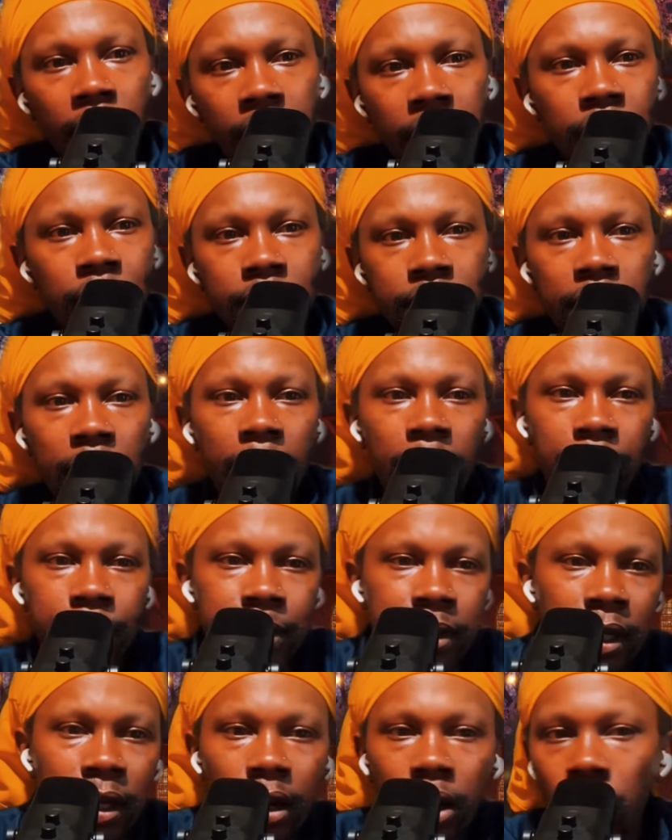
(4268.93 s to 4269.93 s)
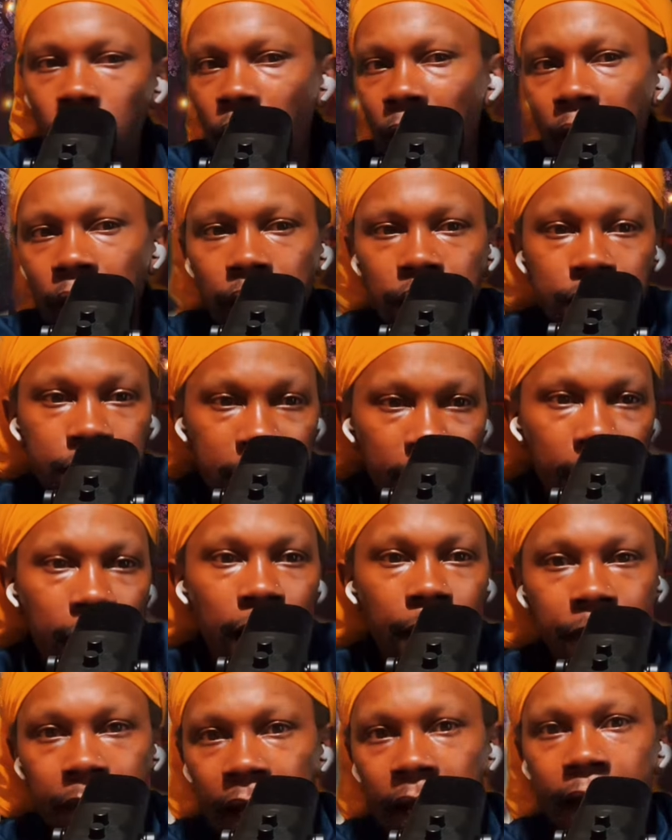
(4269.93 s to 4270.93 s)
in the same city around the
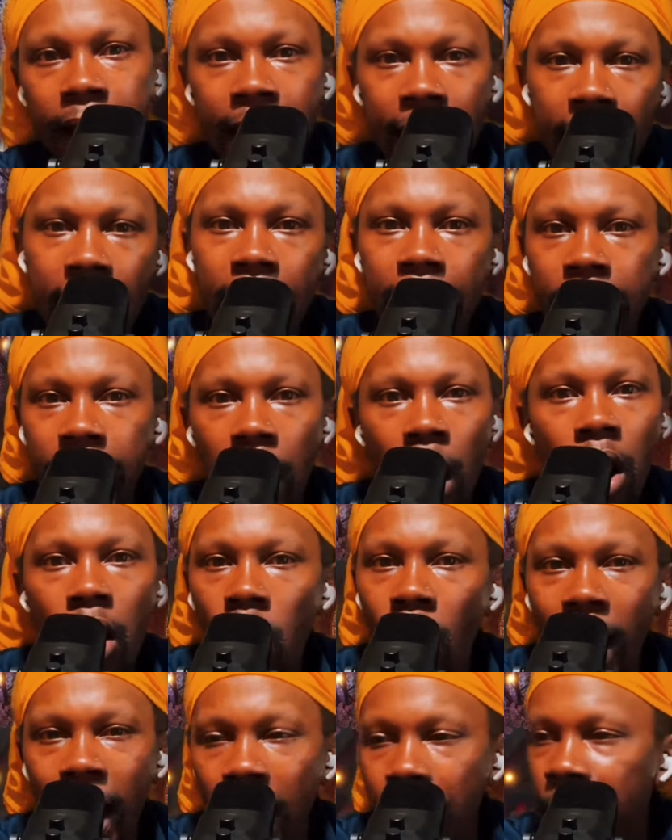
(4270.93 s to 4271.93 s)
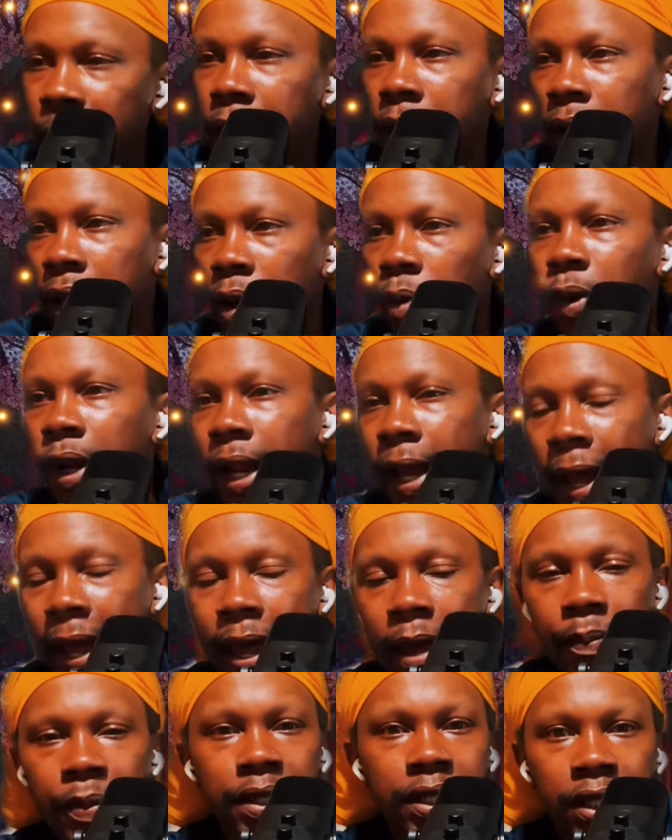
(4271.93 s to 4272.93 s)
time that it got it all happened. Then when it
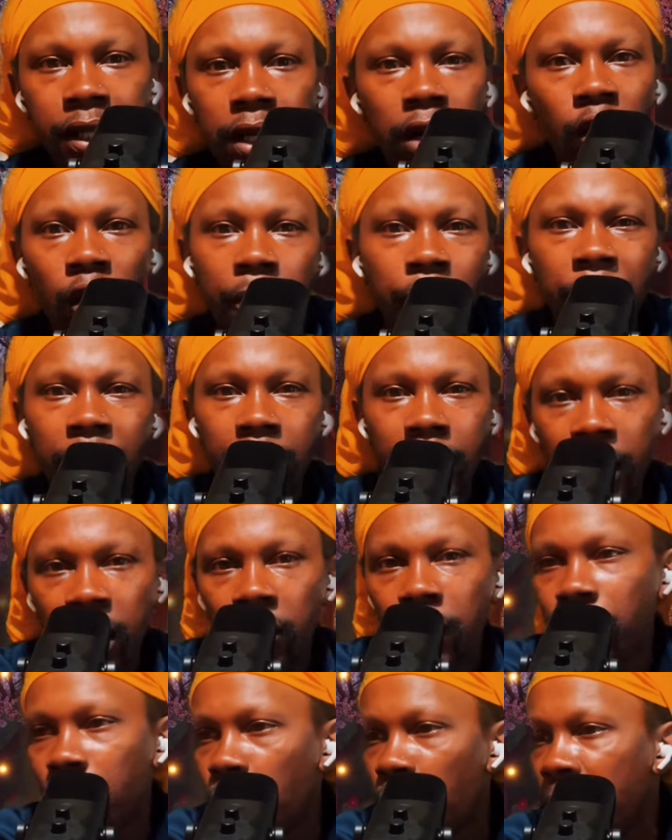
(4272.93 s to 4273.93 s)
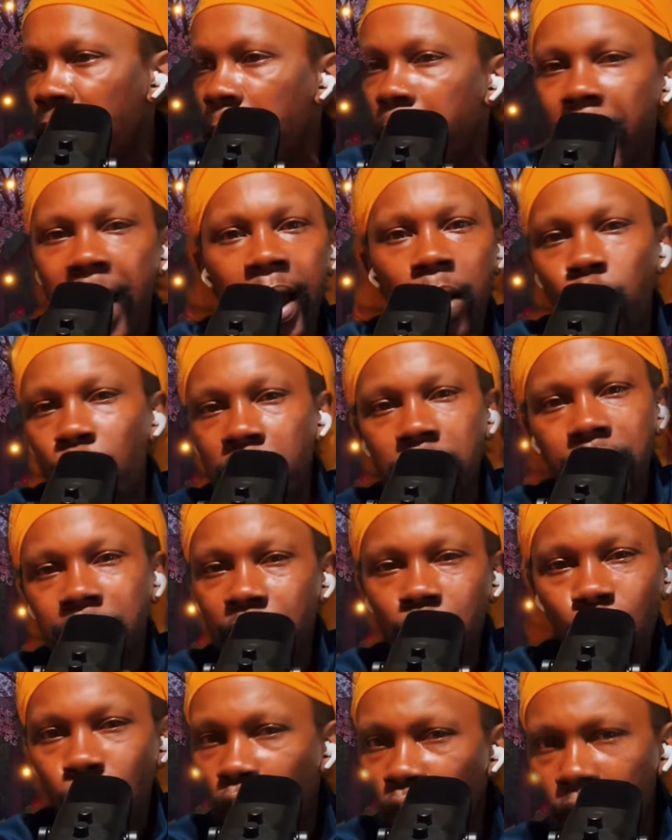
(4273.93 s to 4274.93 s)
happened, she up and left and went back where she
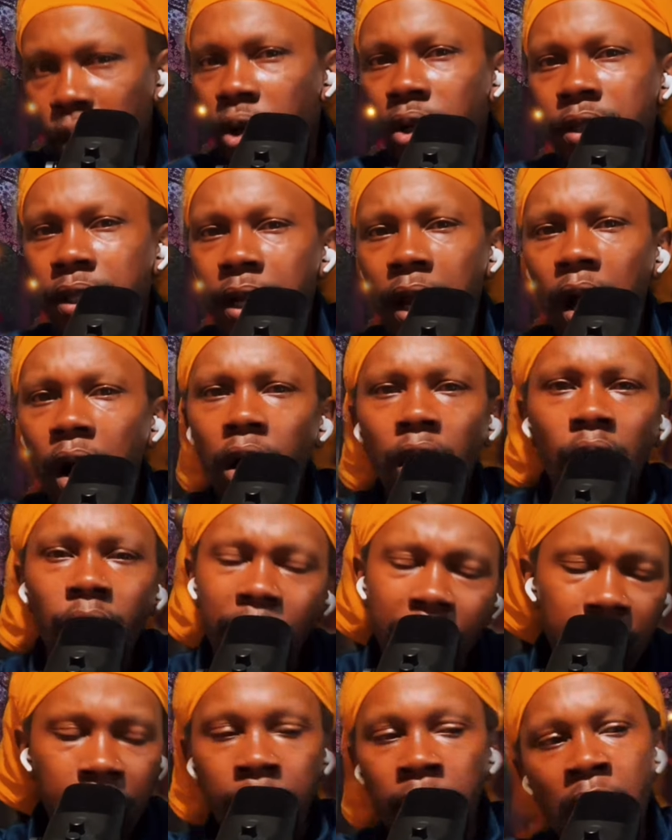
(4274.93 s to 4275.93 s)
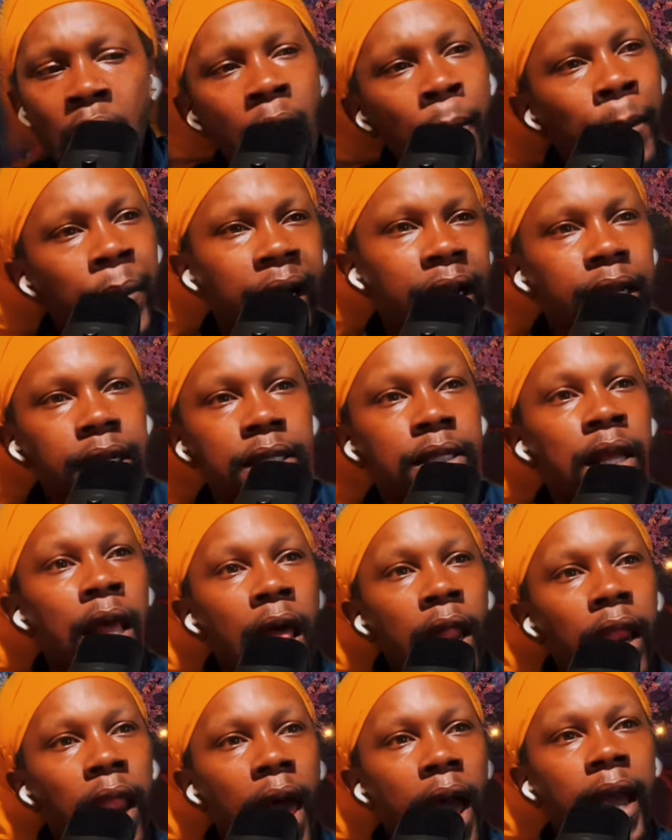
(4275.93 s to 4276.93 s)
was and all that. But it's
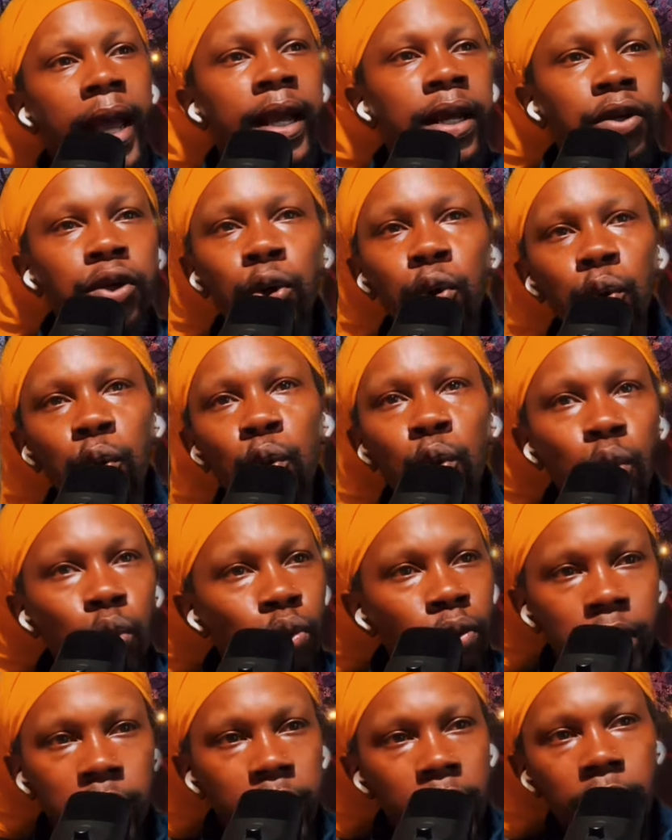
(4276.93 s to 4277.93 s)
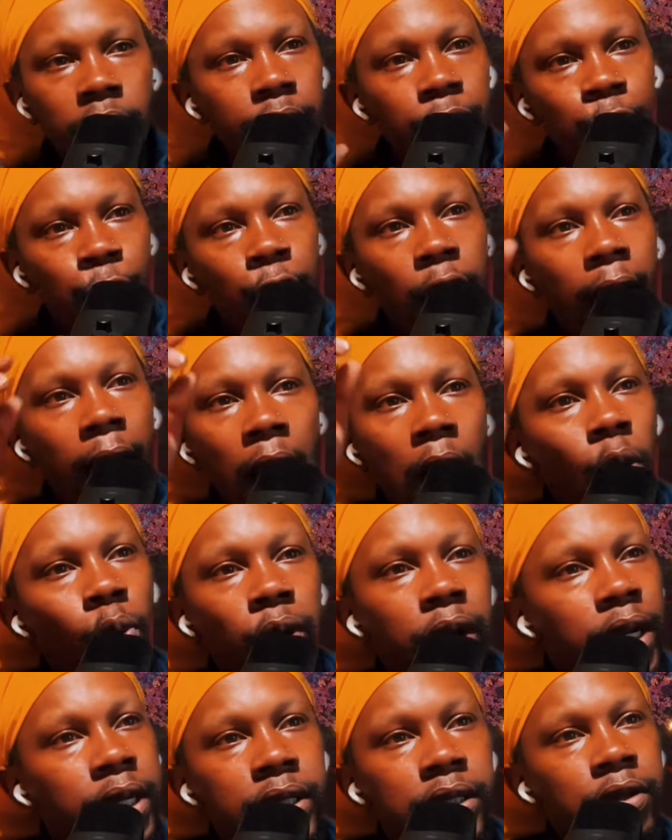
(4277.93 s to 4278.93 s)
like, dude, for that
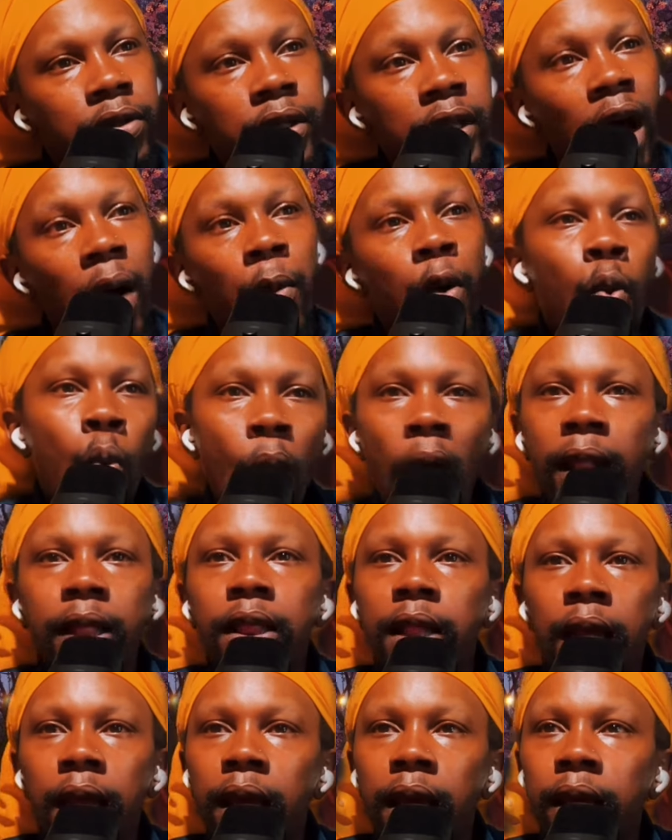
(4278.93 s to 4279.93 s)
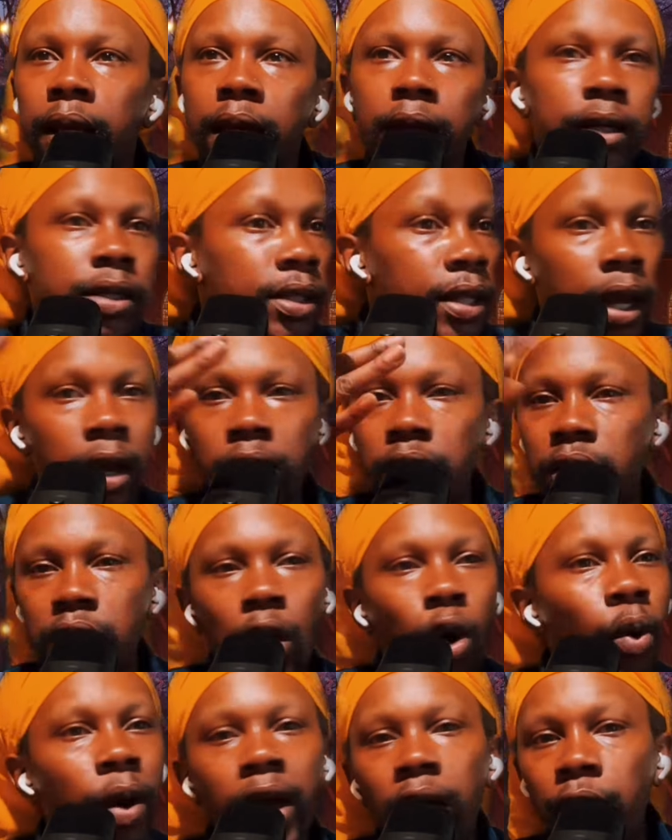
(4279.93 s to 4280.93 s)
one, is number one thing is there's
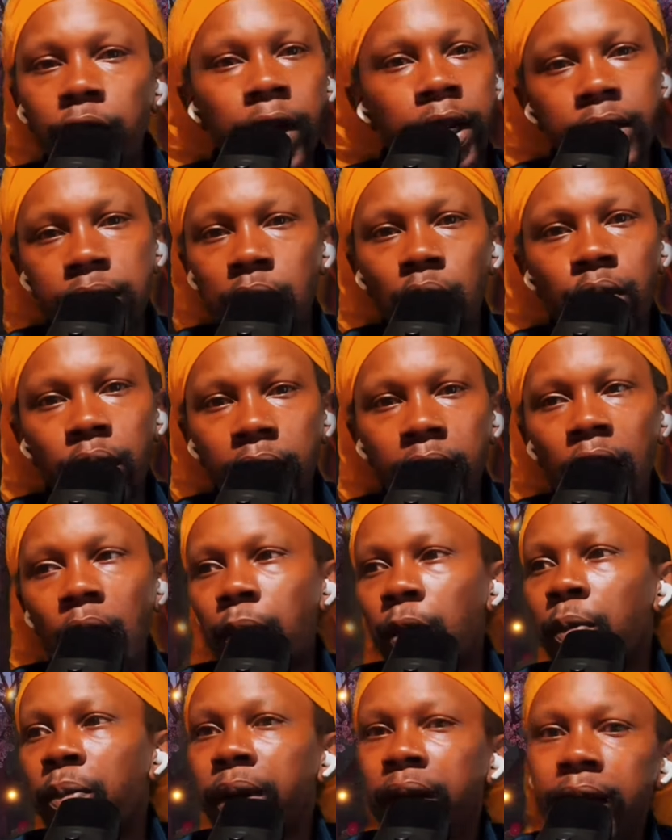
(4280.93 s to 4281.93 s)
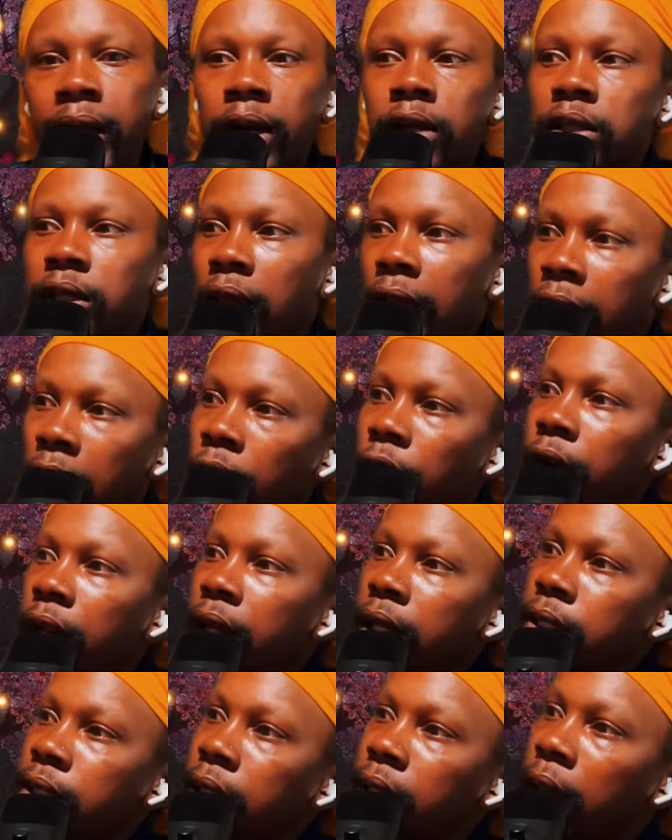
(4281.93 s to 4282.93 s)
no evidence on the camera, but there's evidence